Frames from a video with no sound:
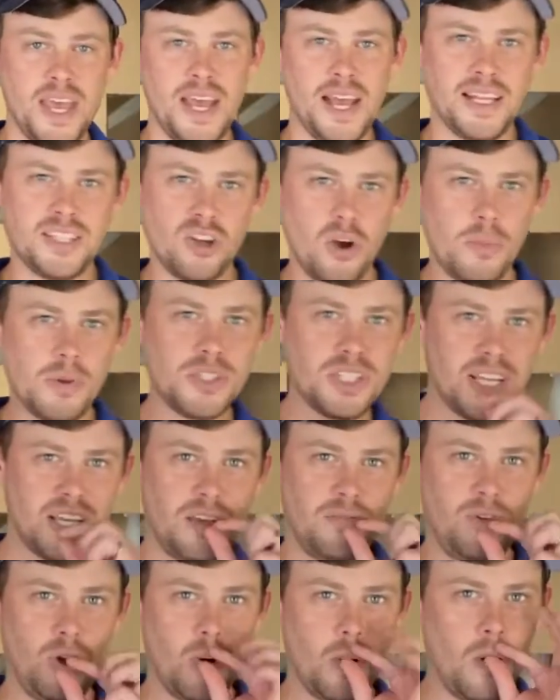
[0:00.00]
It's almost like
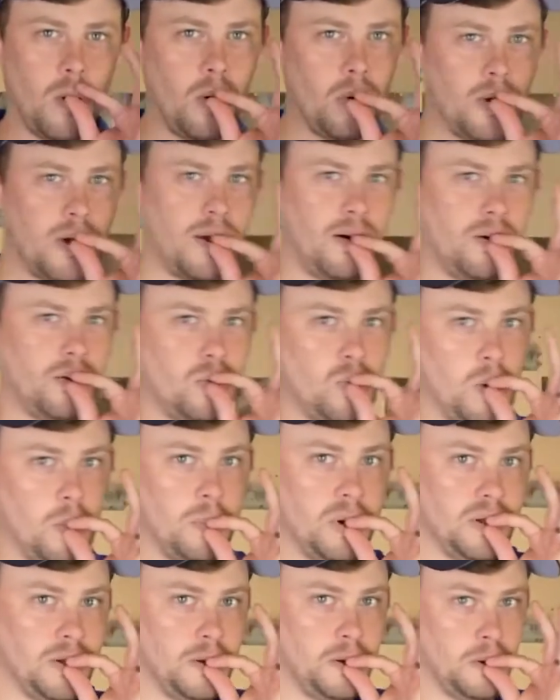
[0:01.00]
if you were holding onto a
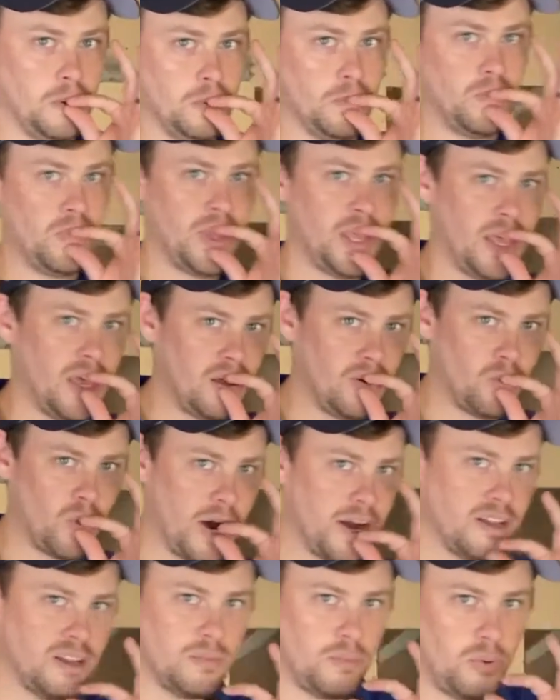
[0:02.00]
balloon and
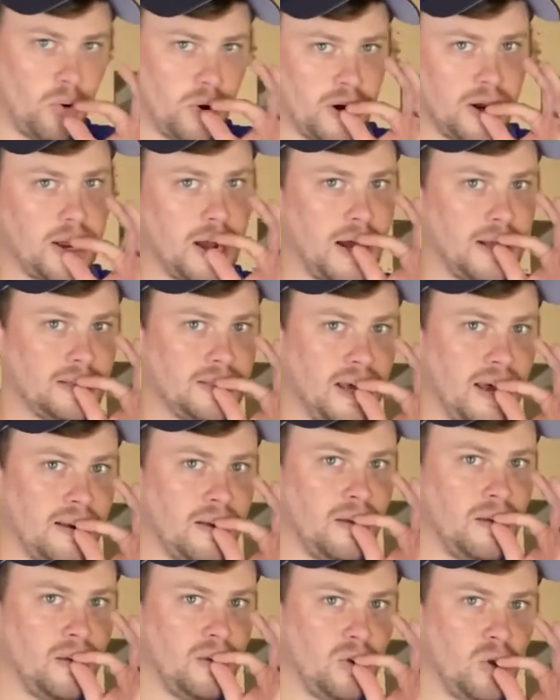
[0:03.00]
right at the point of
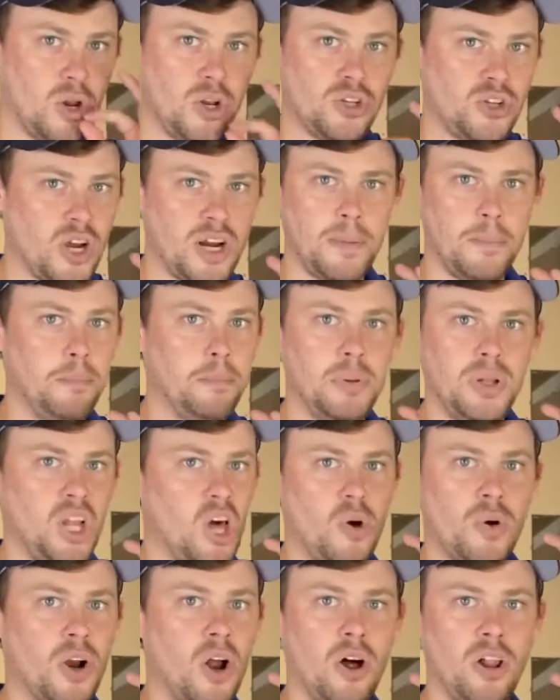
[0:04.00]
contact, you had to try to
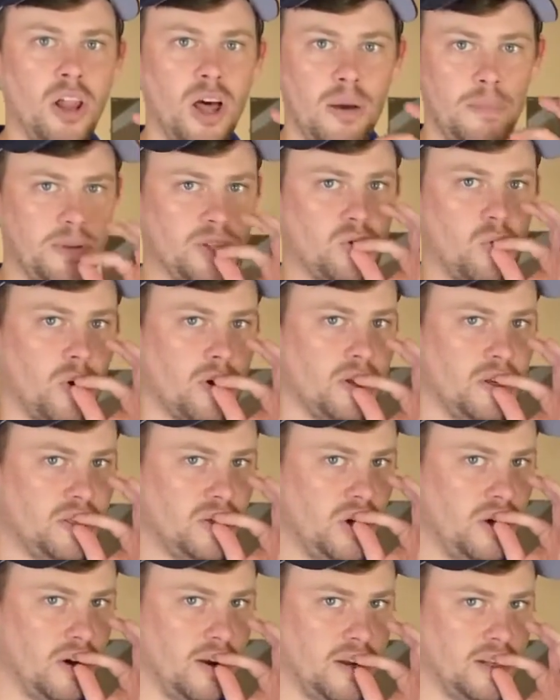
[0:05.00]
blow it all up as quickly as
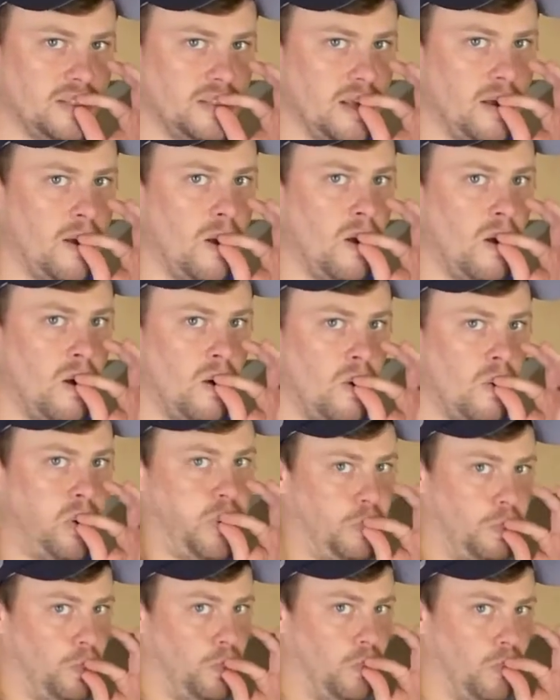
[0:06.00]
you could. It's that,
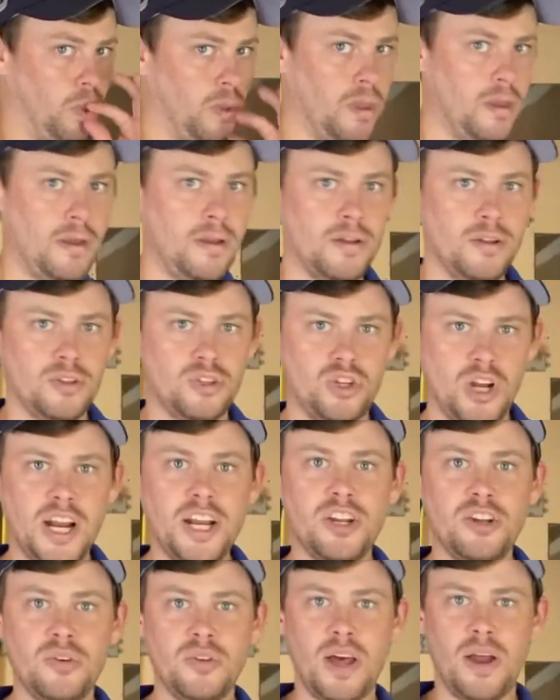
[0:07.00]
try
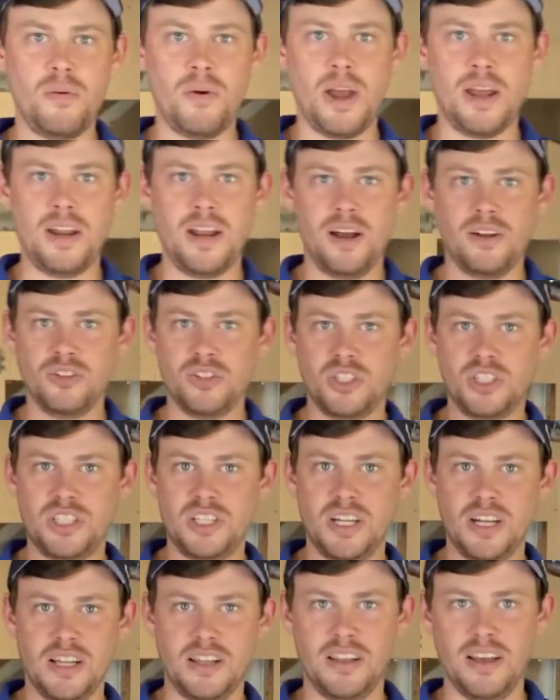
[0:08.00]
to do that right now, just
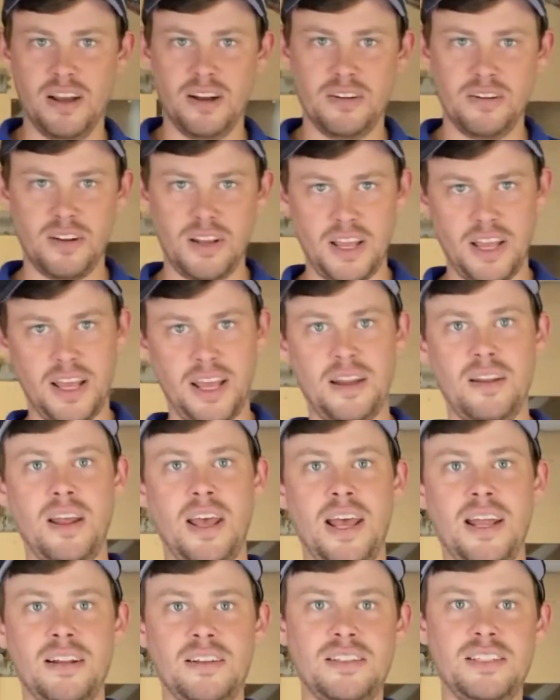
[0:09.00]
sitting there,
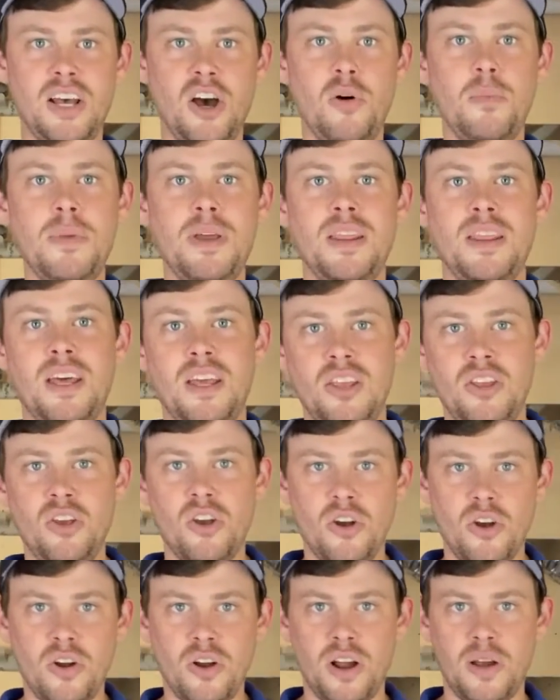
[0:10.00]
and tell me that
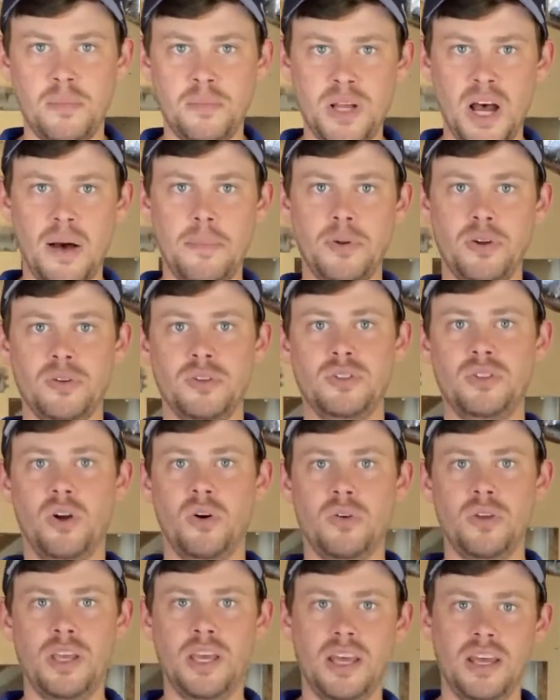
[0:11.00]
your abdominals
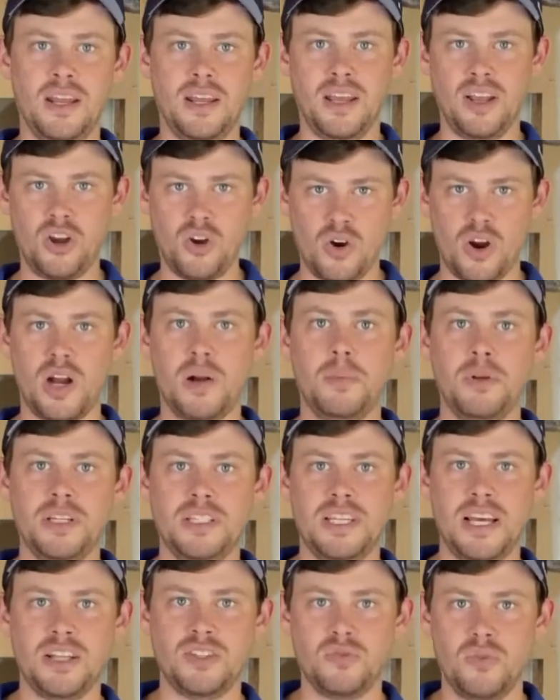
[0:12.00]
don't get incredibly
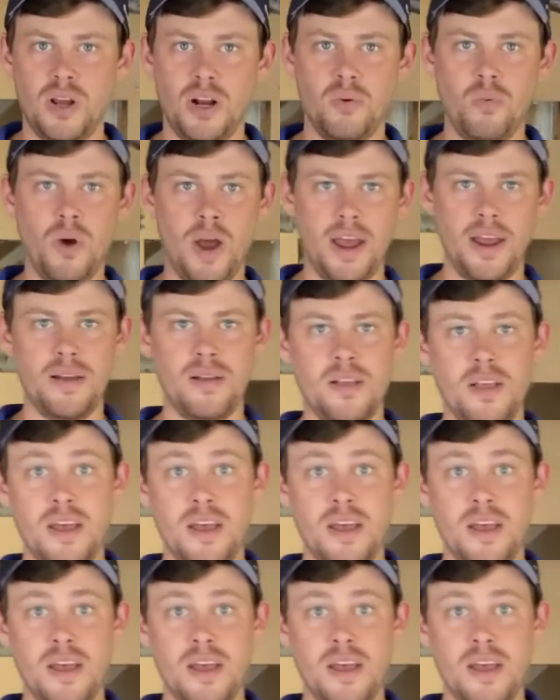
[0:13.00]
tense right away.